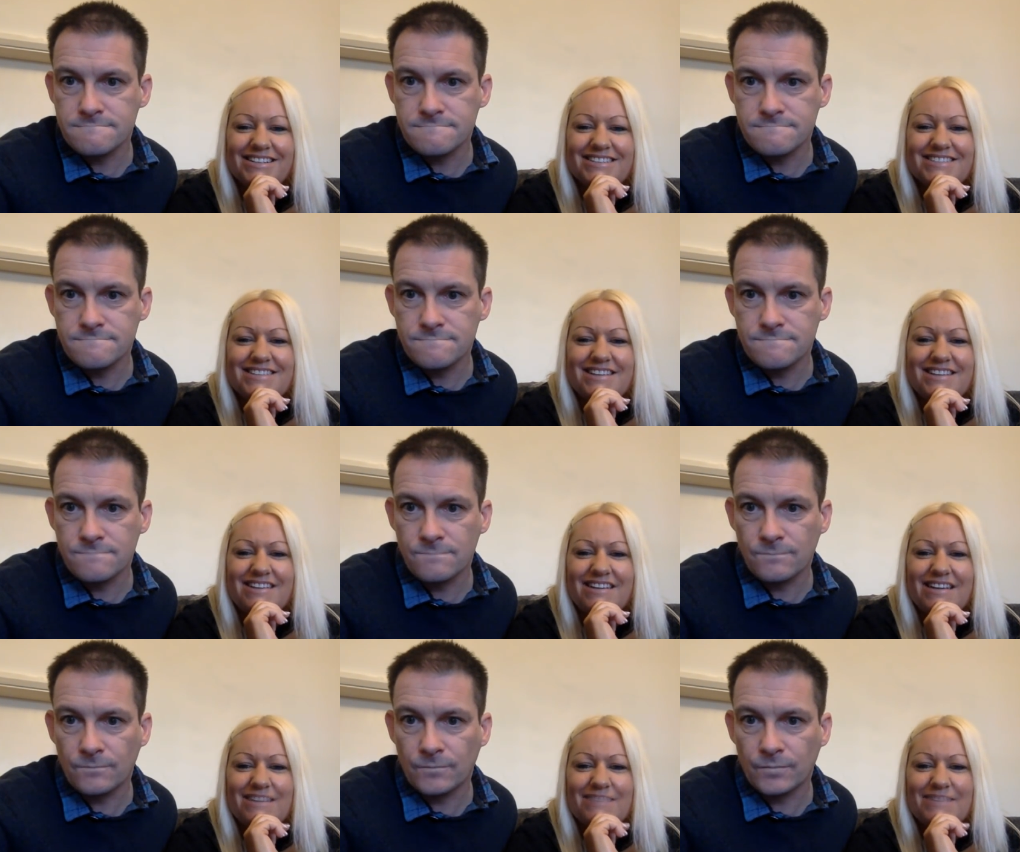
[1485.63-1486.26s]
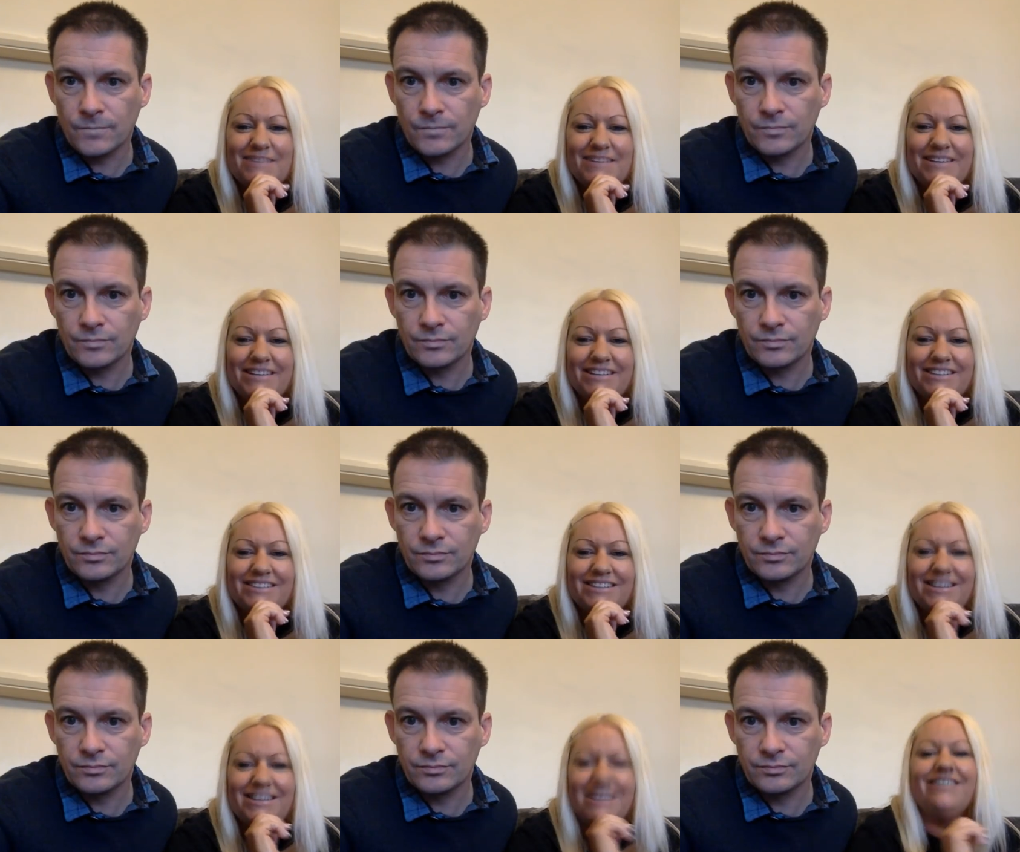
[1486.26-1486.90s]

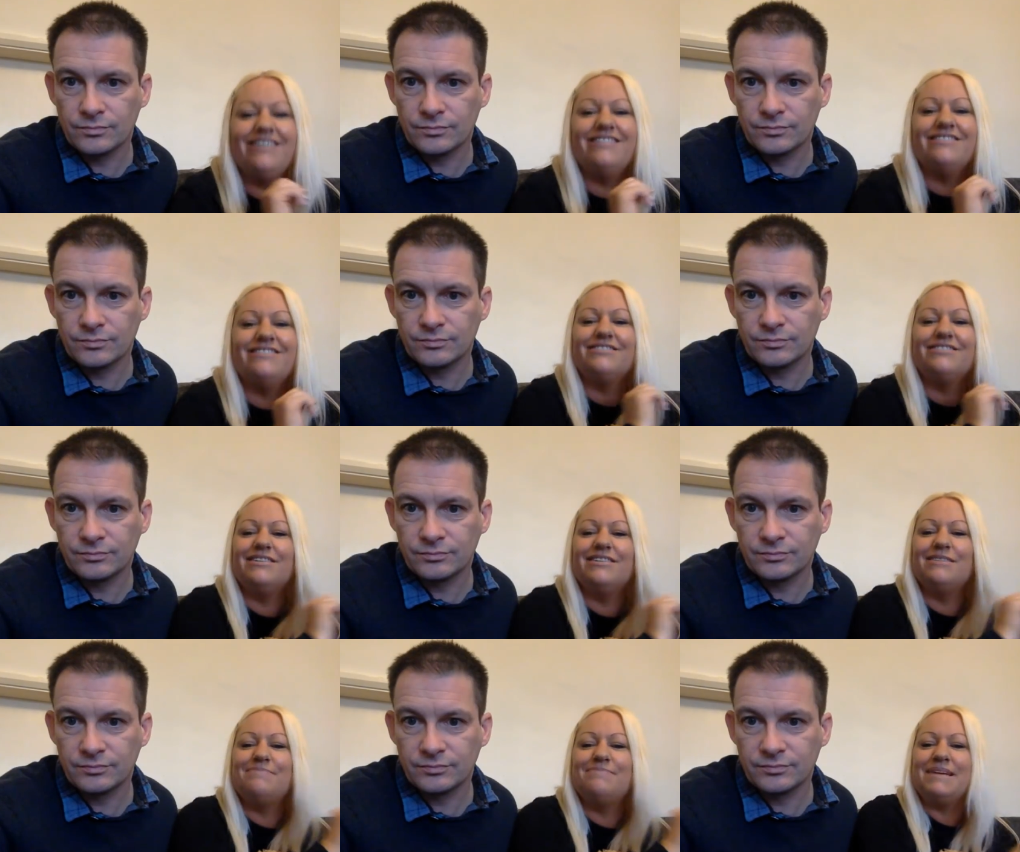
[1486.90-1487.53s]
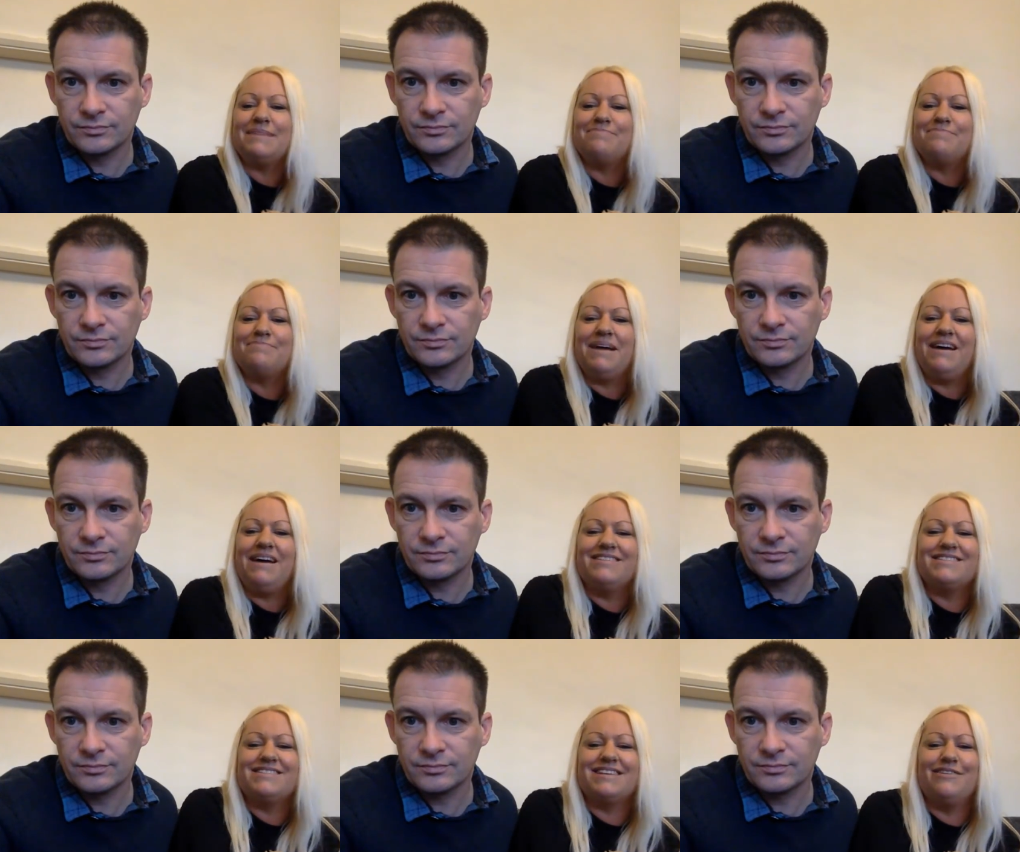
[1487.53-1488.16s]
Speaker 1: Simon. Oh, a big
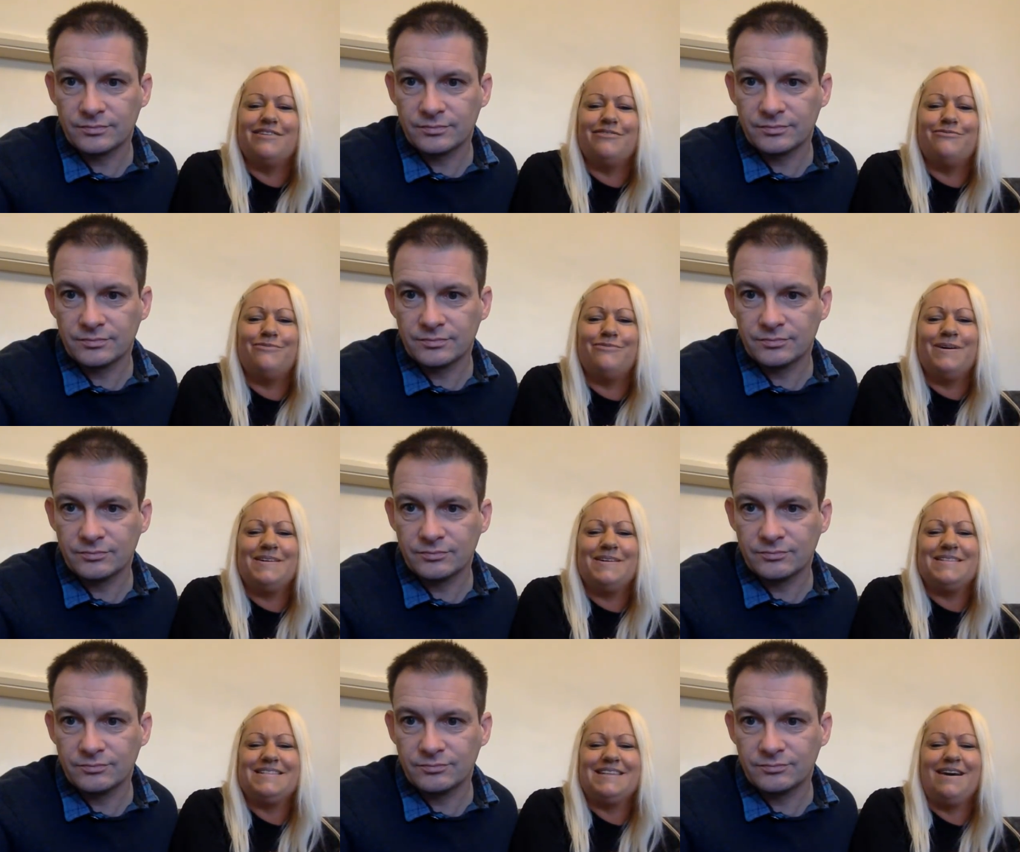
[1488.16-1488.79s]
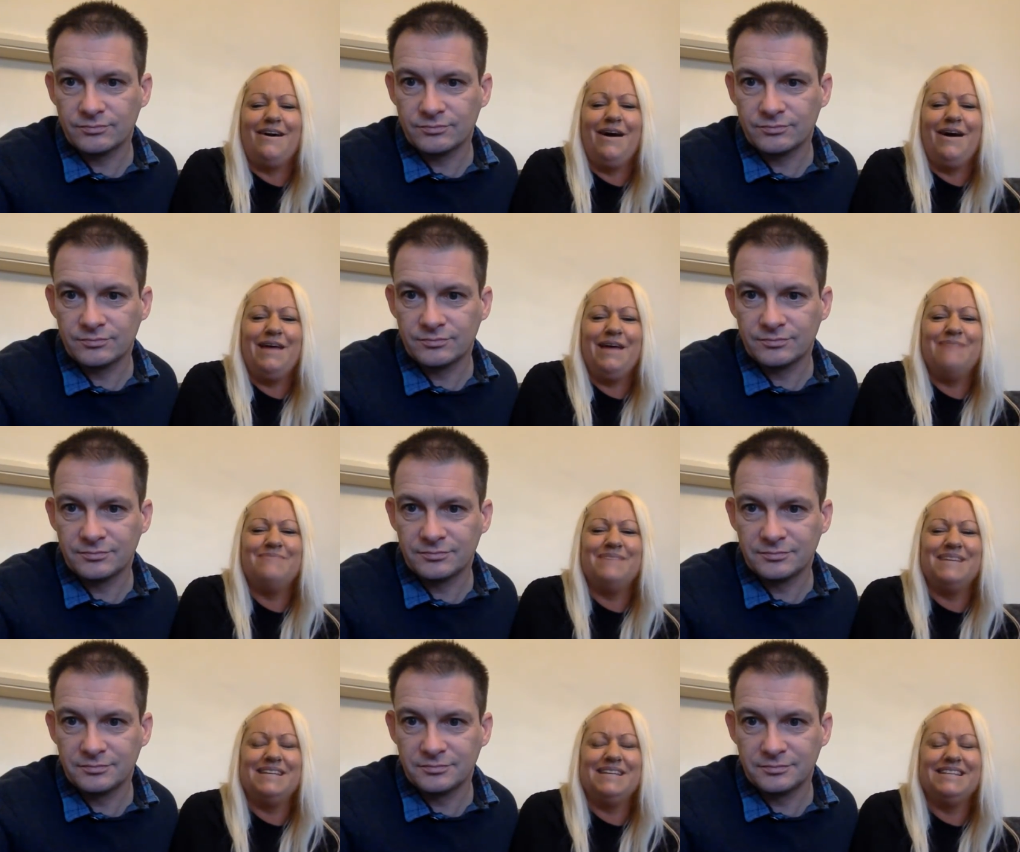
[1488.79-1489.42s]
basket of what,
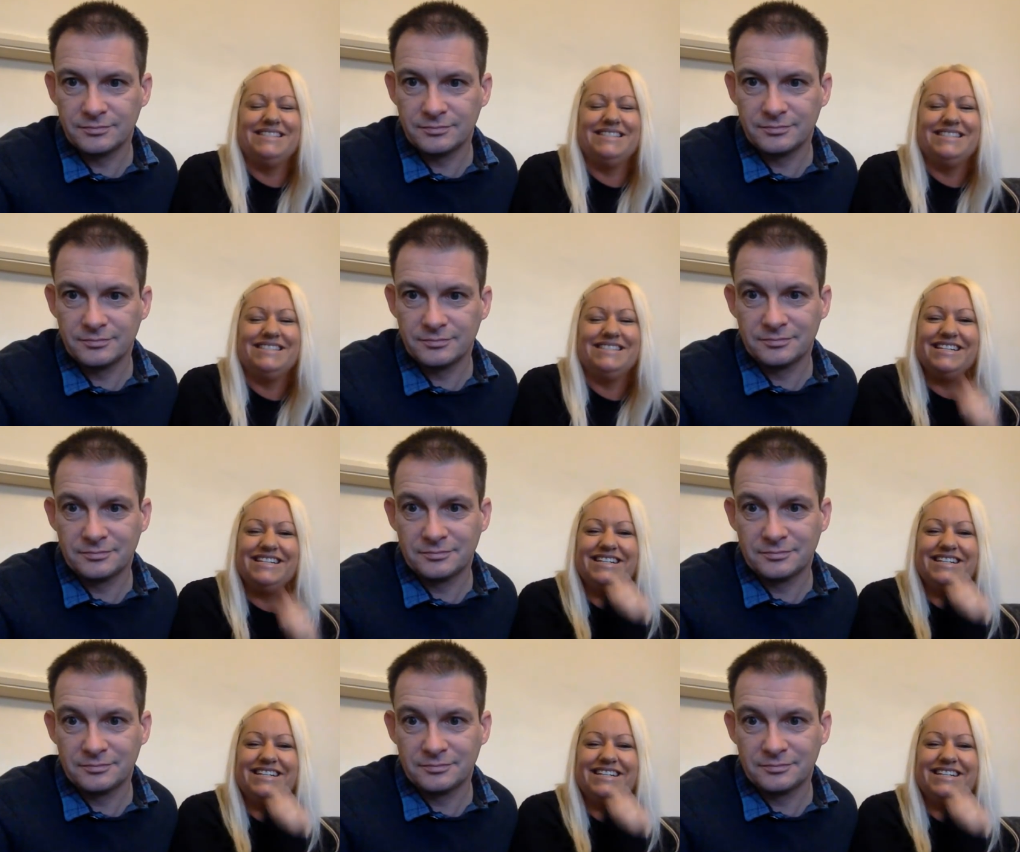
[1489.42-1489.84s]
Simon?